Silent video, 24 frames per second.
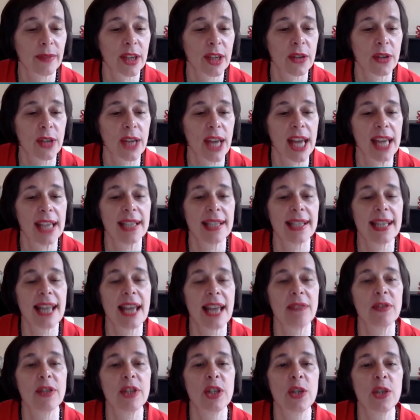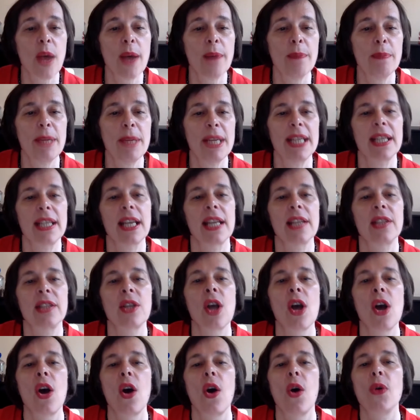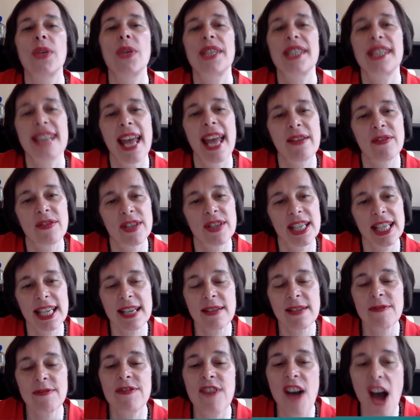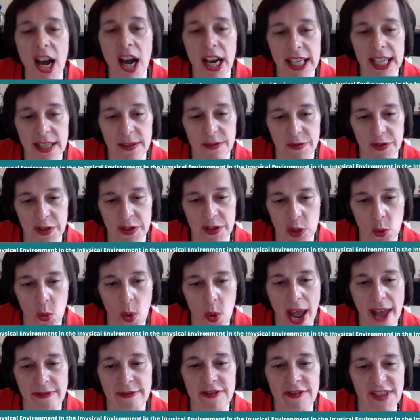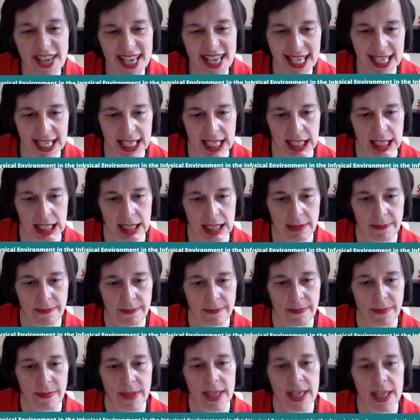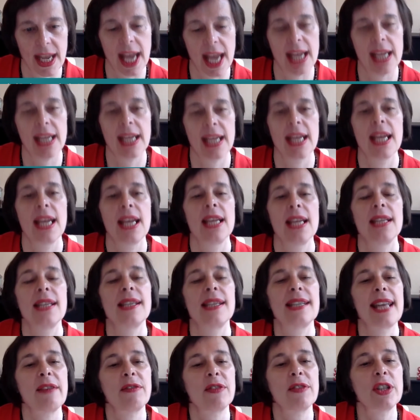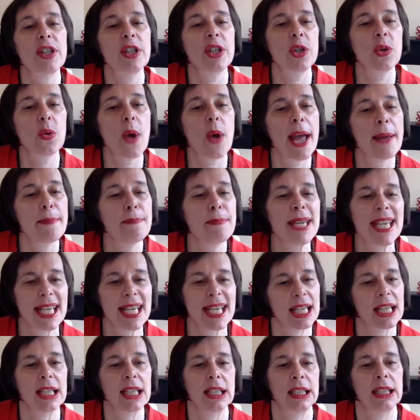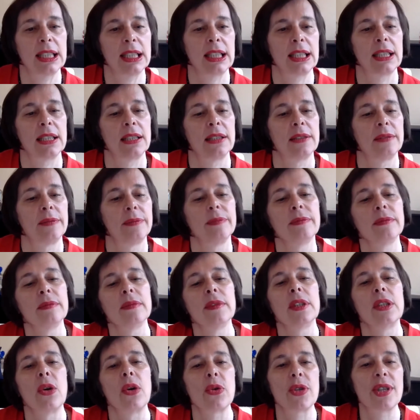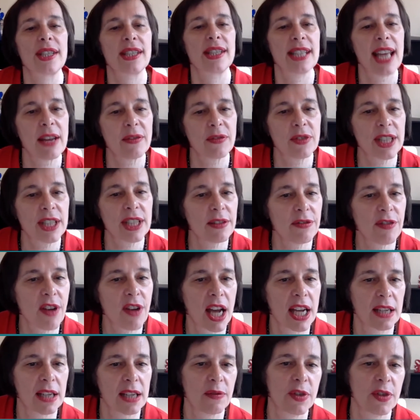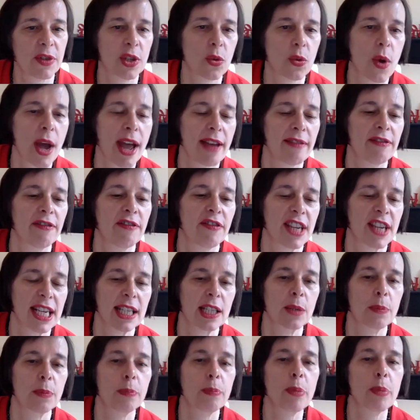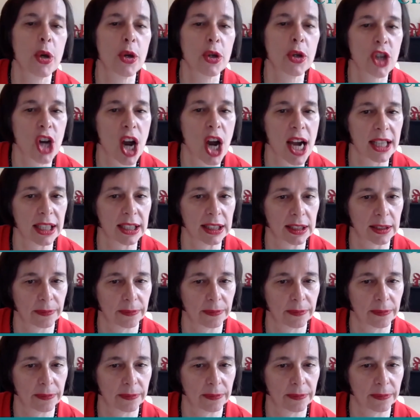Okay, 7 square meters or 75 square feet. Yeah, 7 square meters or 75 square feet per child.